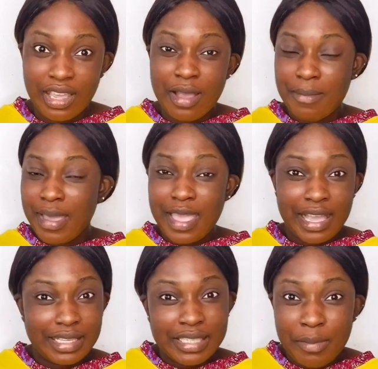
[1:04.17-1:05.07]
my ain't
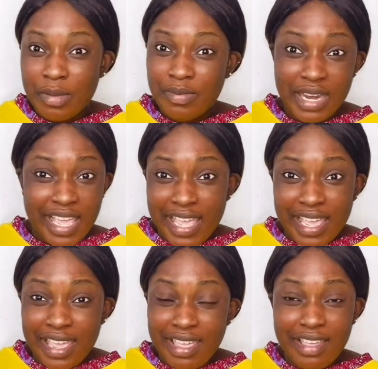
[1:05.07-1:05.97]

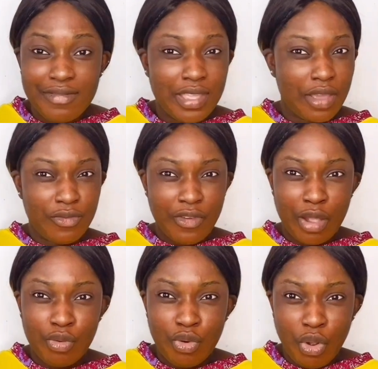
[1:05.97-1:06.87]
cassabably, yen fan
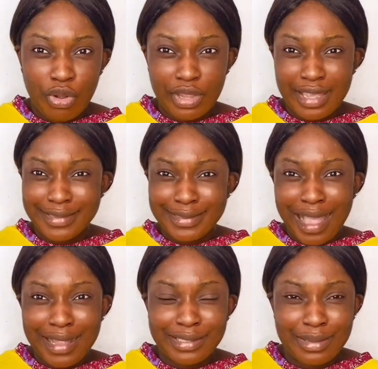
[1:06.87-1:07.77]
cop, yen
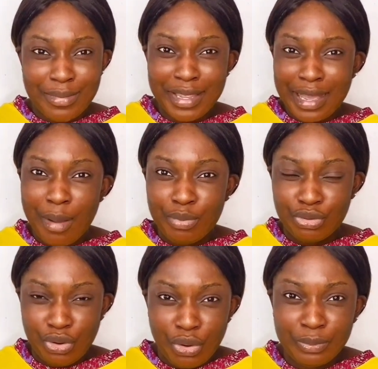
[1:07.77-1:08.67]
start to makeup,
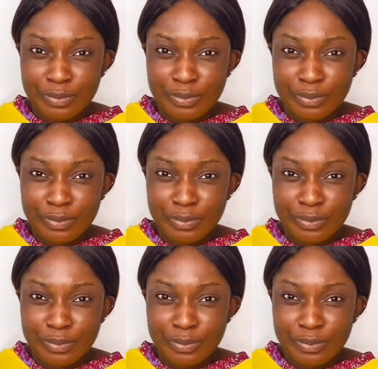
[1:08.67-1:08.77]
no,